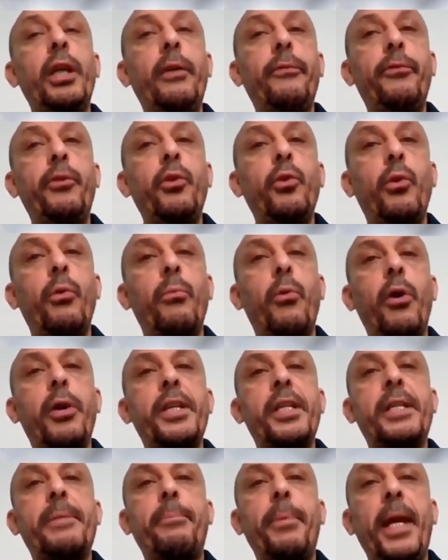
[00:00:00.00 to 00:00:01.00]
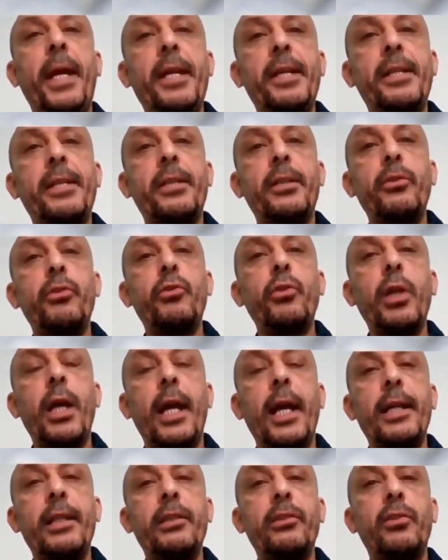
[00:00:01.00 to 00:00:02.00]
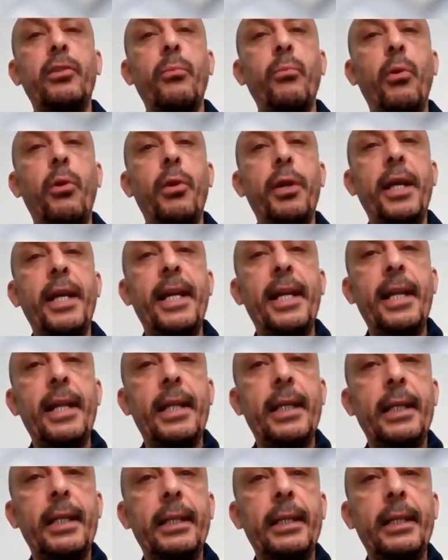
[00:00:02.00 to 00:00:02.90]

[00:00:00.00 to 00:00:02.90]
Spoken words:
to give you more space and more